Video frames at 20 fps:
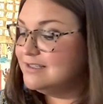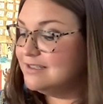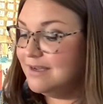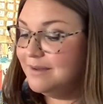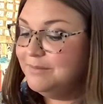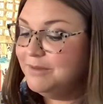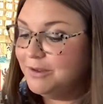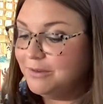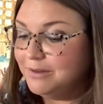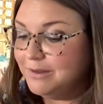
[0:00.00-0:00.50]
So
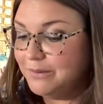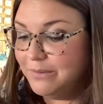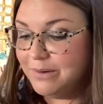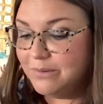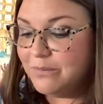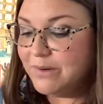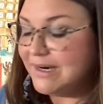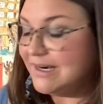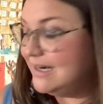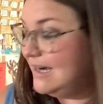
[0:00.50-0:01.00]
I'm the only
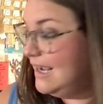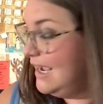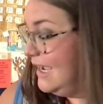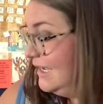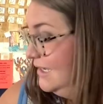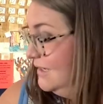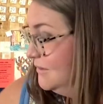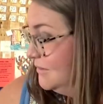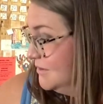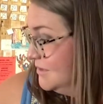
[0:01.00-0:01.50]
one wearing high
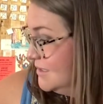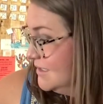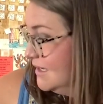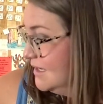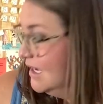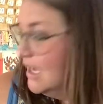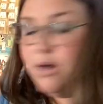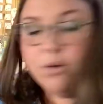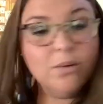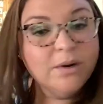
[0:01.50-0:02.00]
heels.
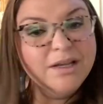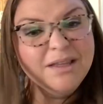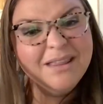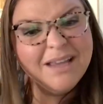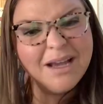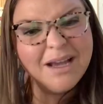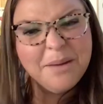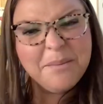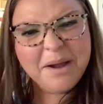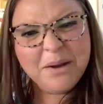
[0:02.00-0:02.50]
Where do you
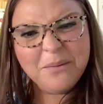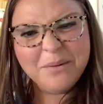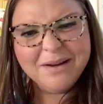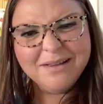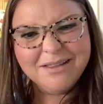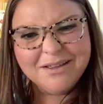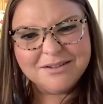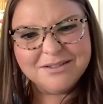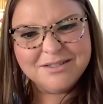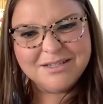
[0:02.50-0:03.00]
think I might wear
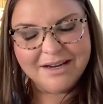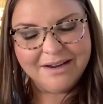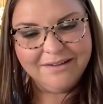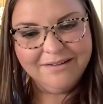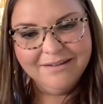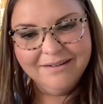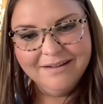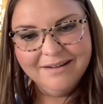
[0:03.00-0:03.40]
those to?